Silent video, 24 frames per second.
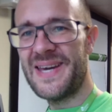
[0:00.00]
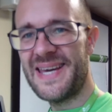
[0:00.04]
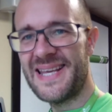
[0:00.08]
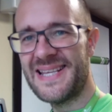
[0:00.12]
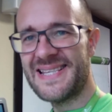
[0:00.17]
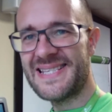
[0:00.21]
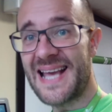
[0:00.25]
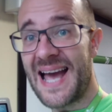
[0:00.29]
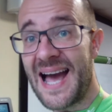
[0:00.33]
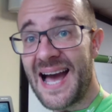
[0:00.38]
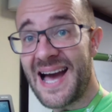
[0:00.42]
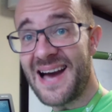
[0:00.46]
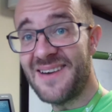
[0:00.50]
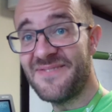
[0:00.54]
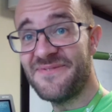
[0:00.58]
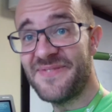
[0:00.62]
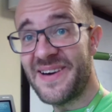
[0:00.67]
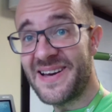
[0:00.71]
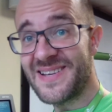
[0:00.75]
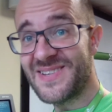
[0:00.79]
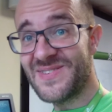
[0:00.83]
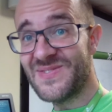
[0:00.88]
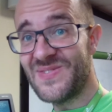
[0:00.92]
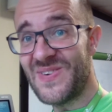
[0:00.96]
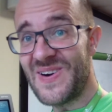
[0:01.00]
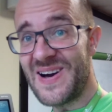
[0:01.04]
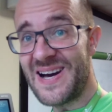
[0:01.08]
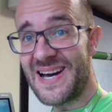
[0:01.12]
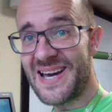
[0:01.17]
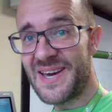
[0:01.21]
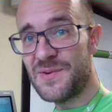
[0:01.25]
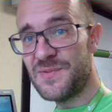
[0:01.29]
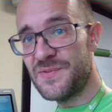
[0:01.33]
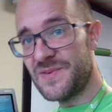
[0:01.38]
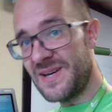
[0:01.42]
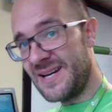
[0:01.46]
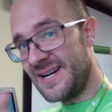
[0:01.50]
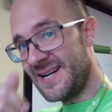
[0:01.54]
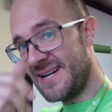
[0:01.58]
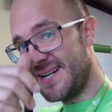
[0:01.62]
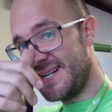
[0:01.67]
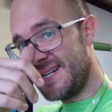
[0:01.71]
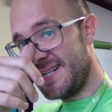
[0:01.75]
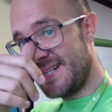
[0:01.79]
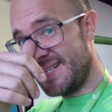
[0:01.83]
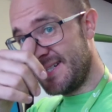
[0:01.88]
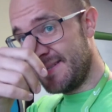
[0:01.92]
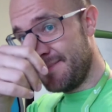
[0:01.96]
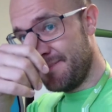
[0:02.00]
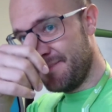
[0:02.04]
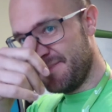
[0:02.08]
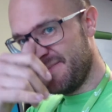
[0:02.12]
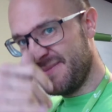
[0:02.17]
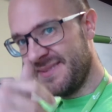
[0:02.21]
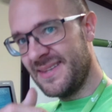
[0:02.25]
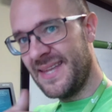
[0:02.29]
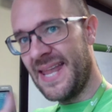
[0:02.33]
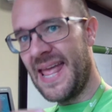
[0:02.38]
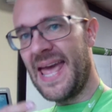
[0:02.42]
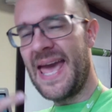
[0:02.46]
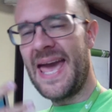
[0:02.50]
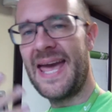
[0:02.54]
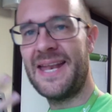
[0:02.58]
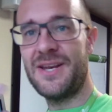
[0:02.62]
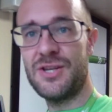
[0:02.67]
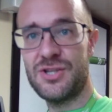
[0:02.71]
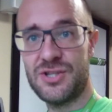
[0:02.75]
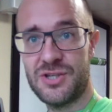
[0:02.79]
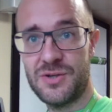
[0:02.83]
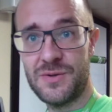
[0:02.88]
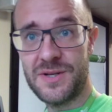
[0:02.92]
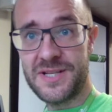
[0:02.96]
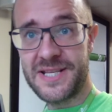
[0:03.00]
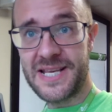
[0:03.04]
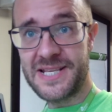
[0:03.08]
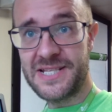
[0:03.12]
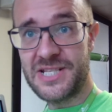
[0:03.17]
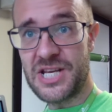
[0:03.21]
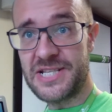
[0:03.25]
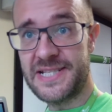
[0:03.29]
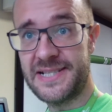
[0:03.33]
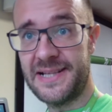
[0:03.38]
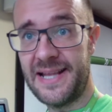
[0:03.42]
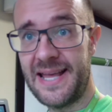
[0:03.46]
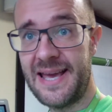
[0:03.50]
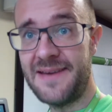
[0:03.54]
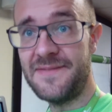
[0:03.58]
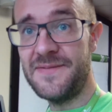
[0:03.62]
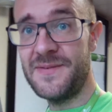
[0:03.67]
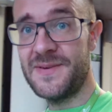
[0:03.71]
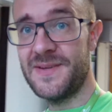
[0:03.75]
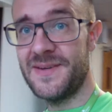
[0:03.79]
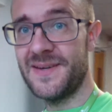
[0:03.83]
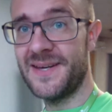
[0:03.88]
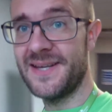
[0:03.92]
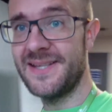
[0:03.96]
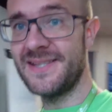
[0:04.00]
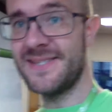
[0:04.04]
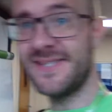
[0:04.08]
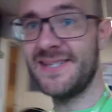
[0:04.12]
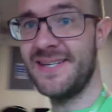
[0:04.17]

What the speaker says: it's 5:30, and the students has just left. You can